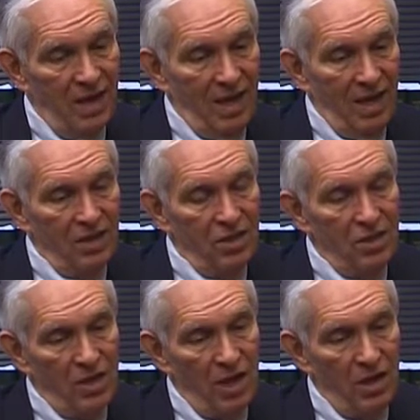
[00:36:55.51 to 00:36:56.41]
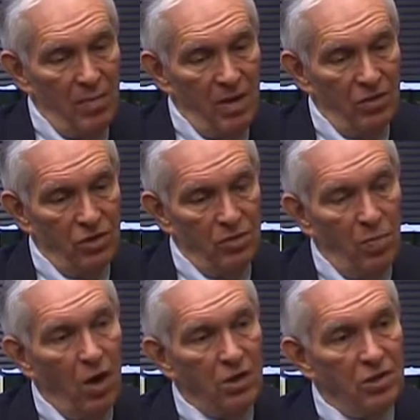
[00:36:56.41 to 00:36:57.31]
And since I come in just
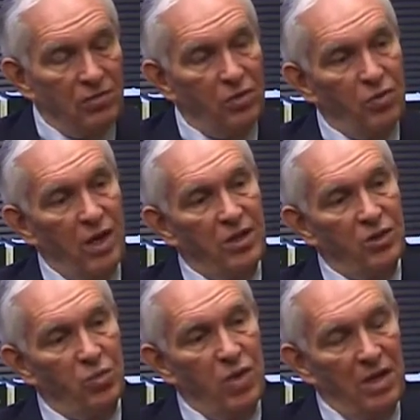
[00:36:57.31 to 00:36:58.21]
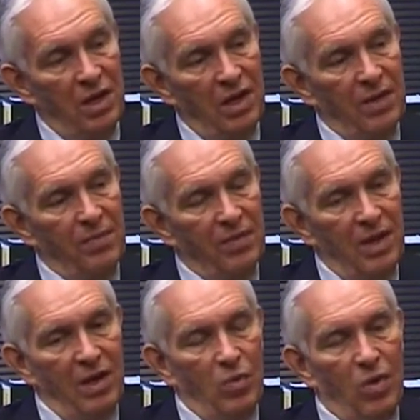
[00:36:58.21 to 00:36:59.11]
parts of 2 days a week now,
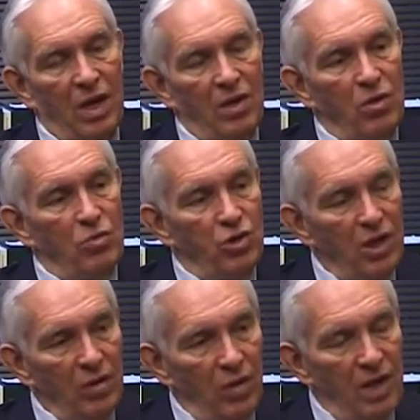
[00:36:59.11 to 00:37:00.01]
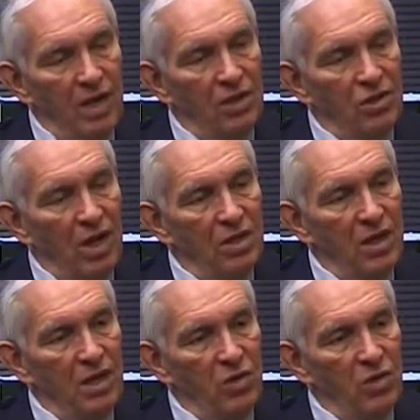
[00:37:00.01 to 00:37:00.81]
what I do generally is not take